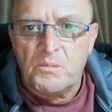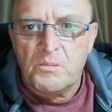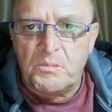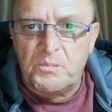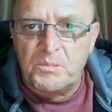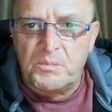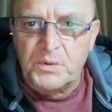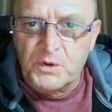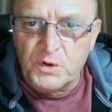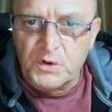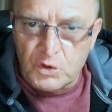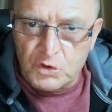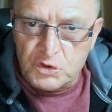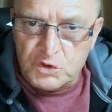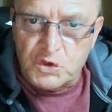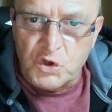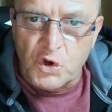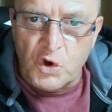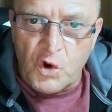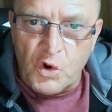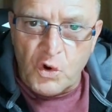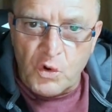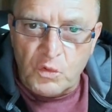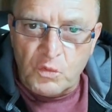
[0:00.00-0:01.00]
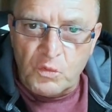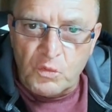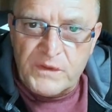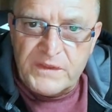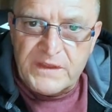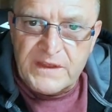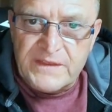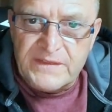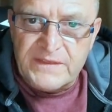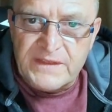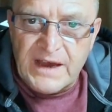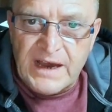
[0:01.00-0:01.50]
But also
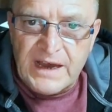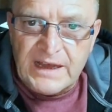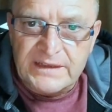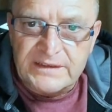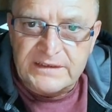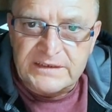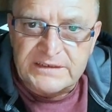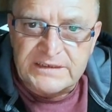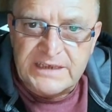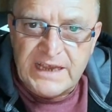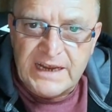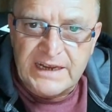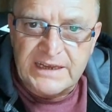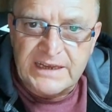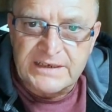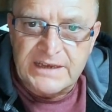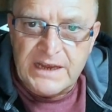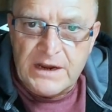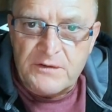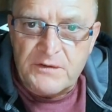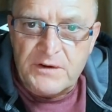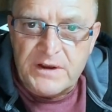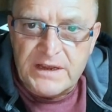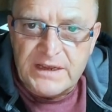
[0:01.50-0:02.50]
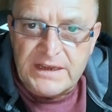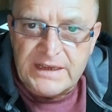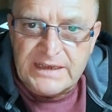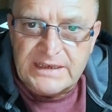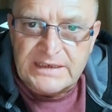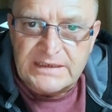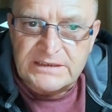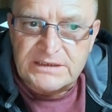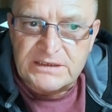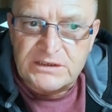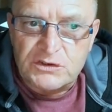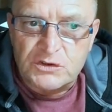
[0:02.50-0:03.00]
within that, the secondary
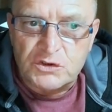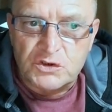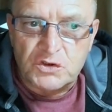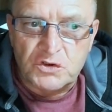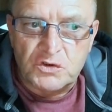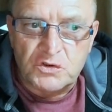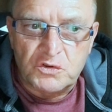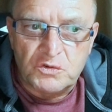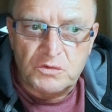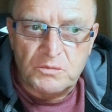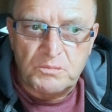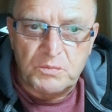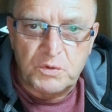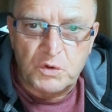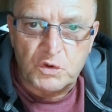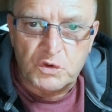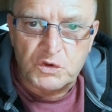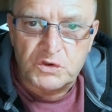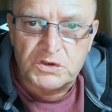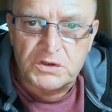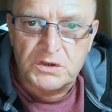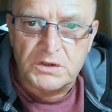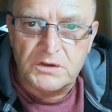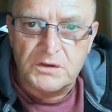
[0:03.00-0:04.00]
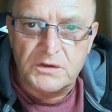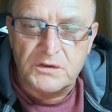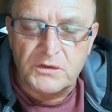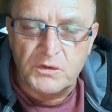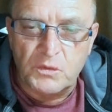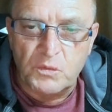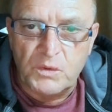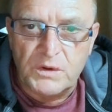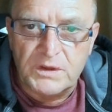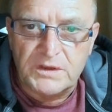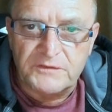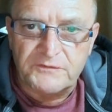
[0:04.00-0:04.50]
is to push the
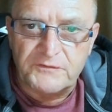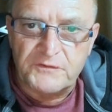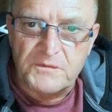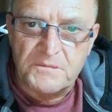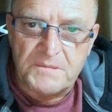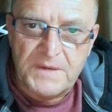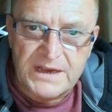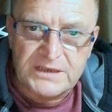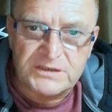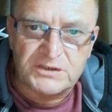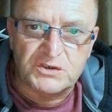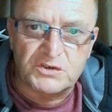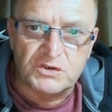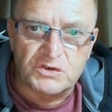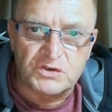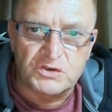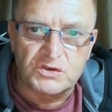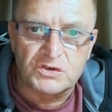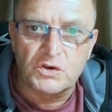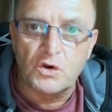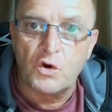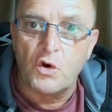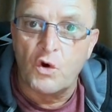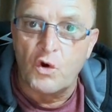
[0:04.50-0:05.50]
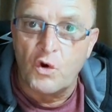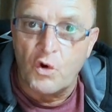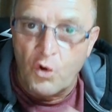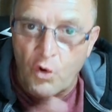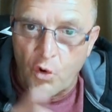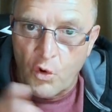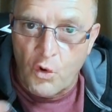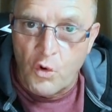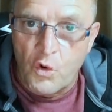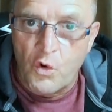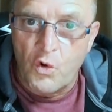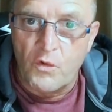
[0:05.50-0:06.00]
will of the masters
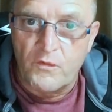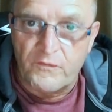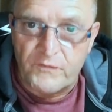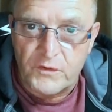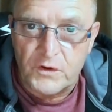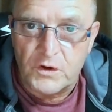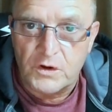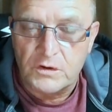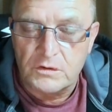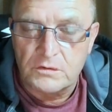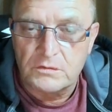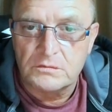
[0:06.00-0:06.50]
over